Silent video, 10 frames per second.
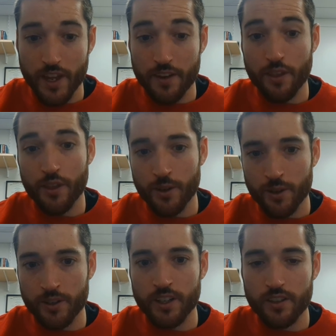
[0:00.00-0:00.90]

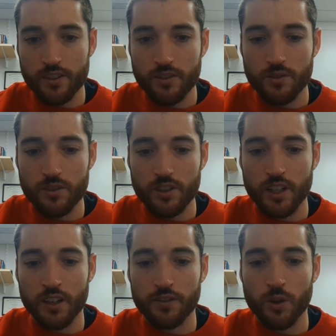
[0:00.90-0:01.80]
third
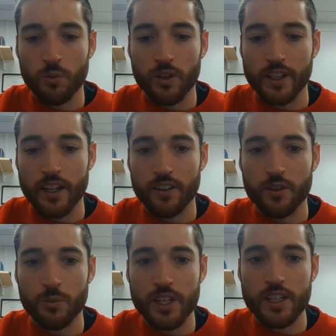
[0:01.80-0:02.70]
volt workout of the
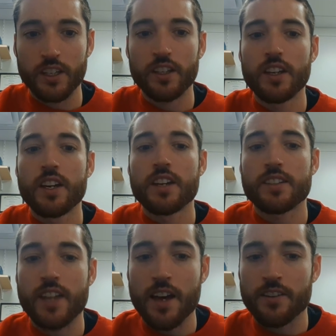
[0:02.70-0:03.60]
week.
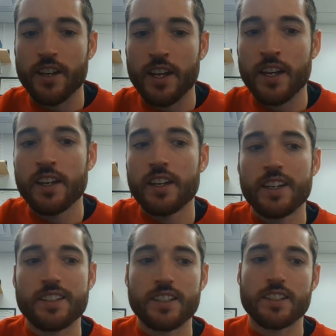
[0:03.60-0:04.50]
Saturday
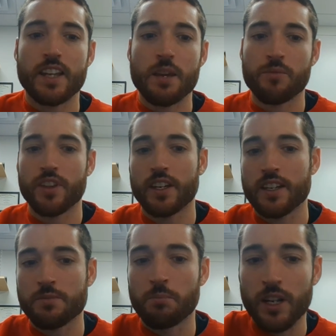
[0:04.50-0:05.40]
is the same thing
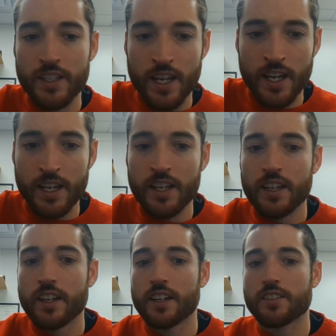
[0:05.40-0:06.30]
as Monday,
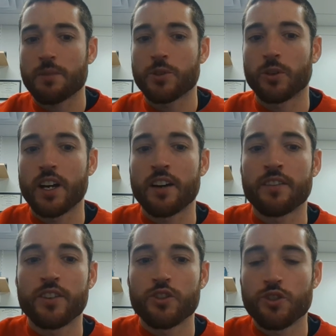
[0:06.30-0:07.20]
except you'll
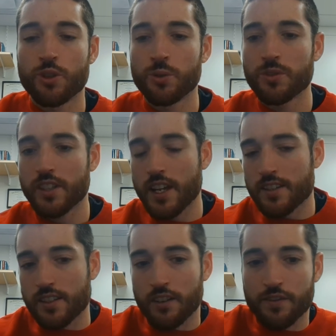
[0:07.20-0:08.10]
have 2
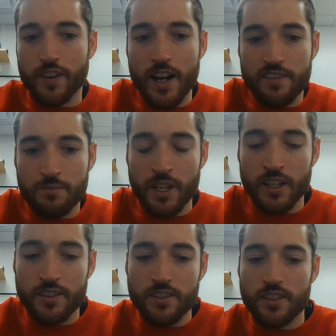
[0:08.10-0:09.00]
sets of 5
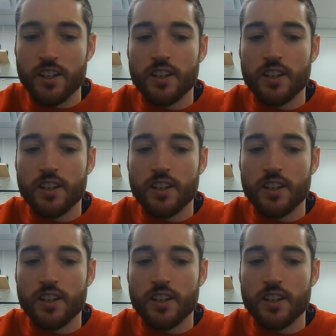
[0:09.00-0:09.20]
minutes.